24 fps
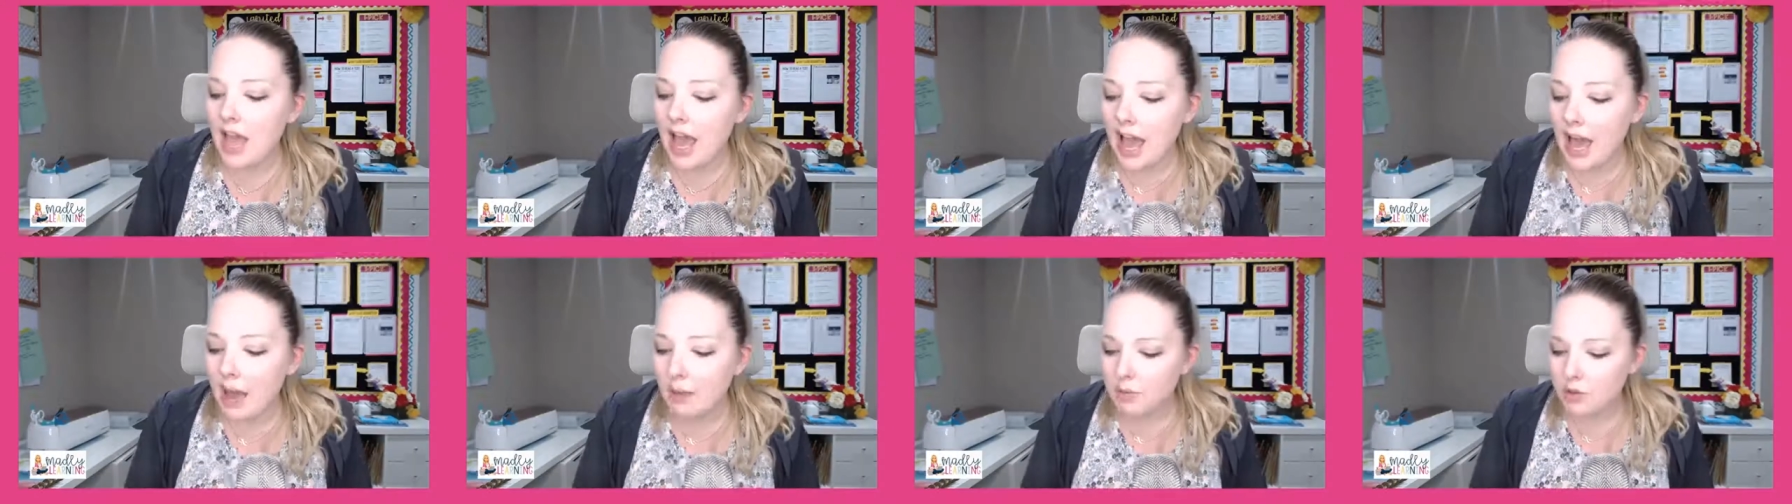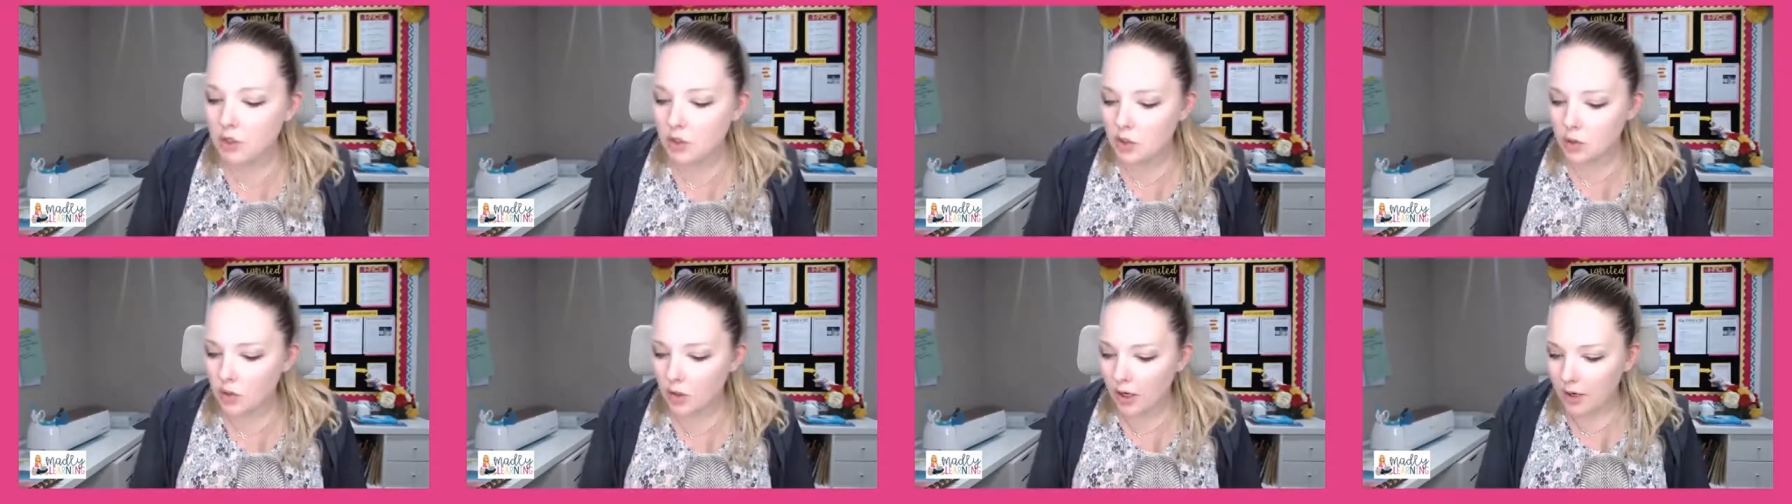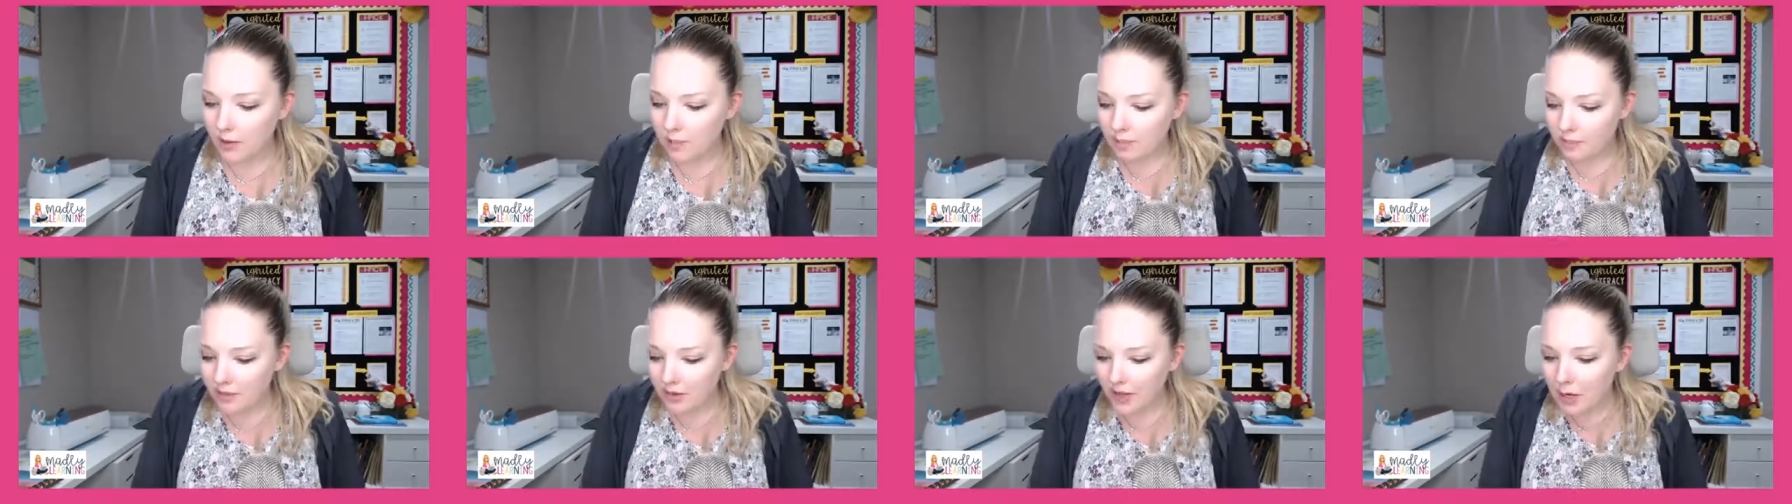App
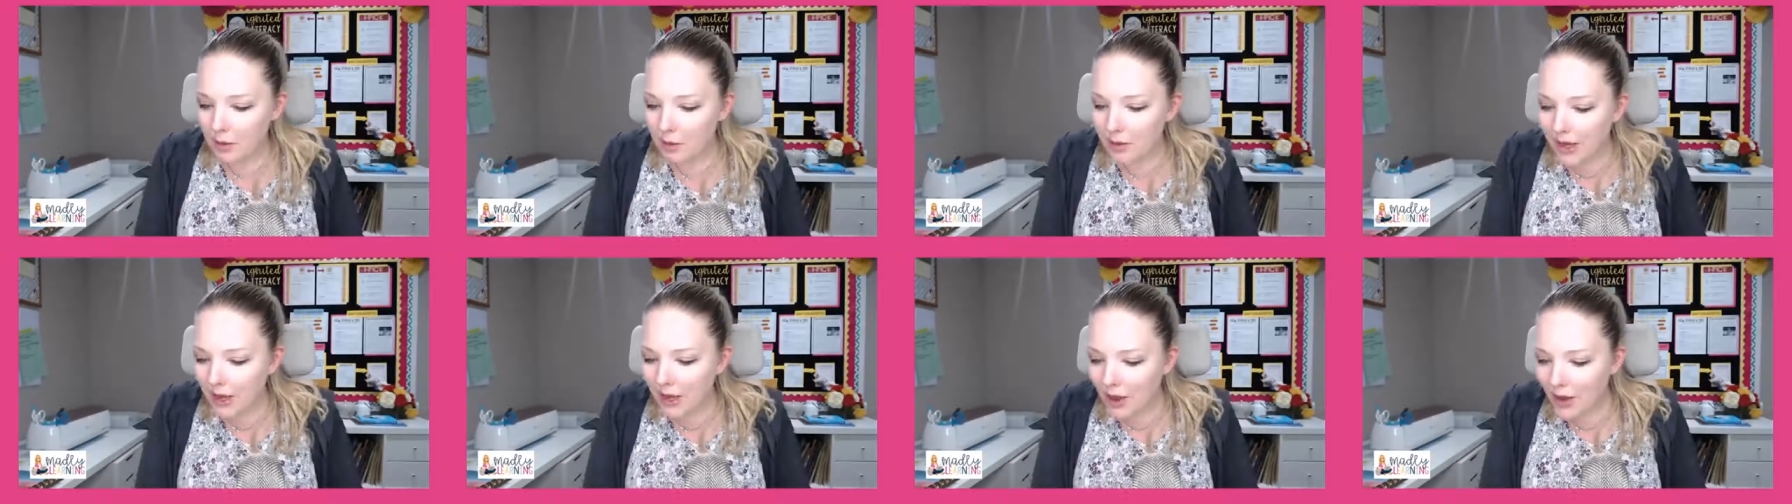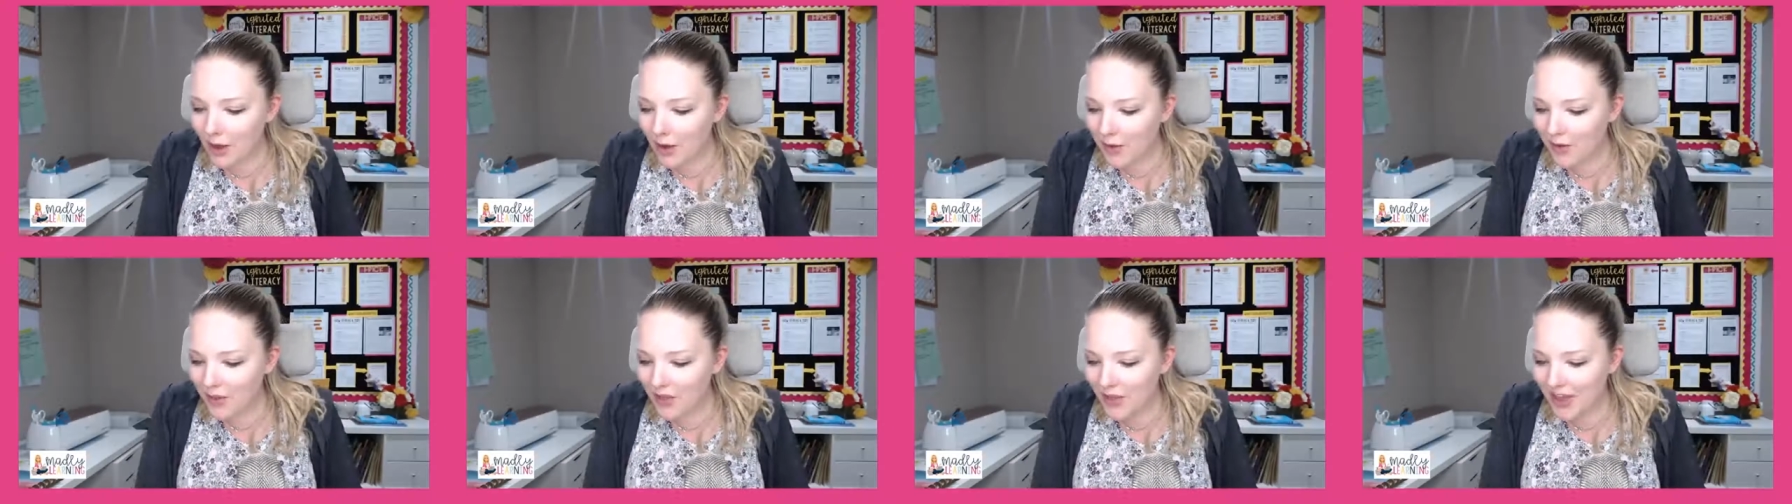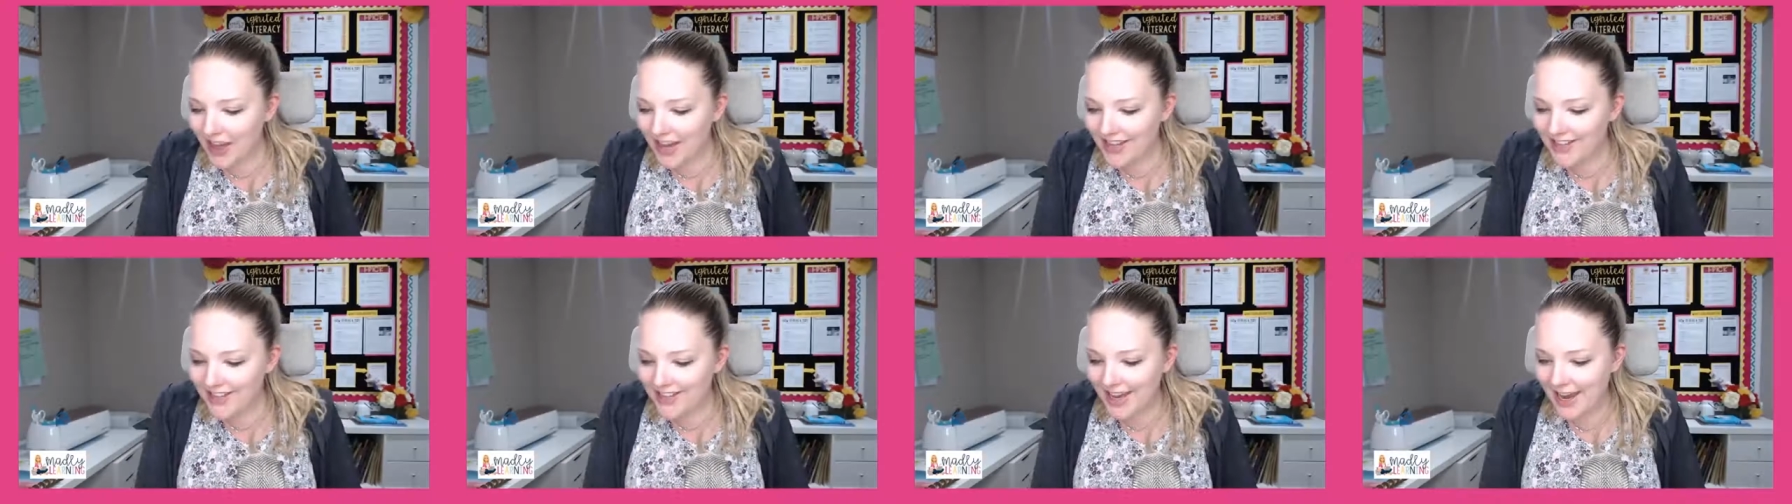Store. There we go.
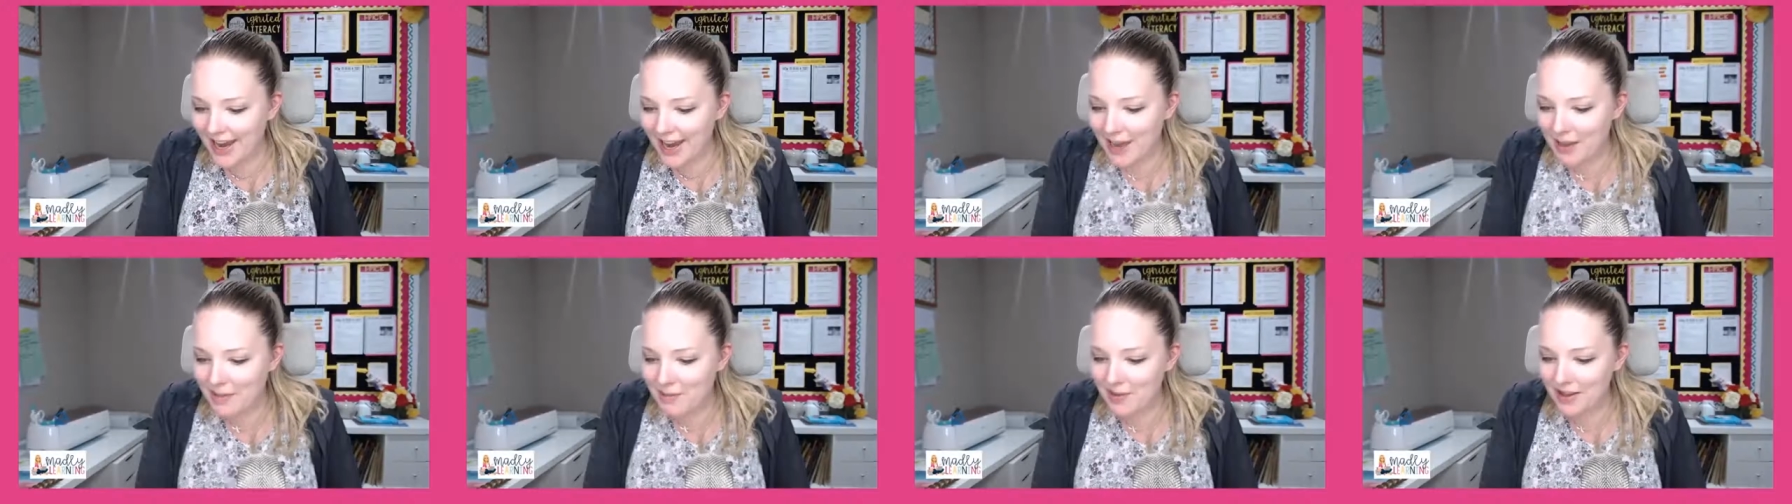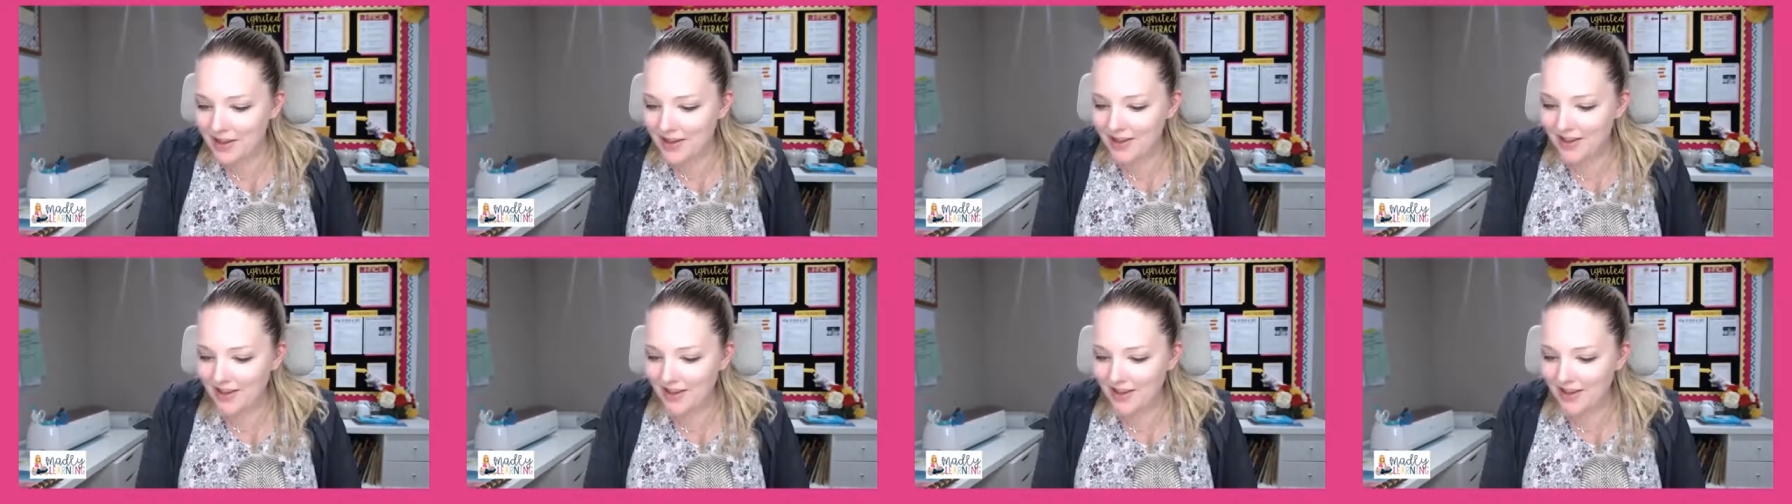Thanks, Kim.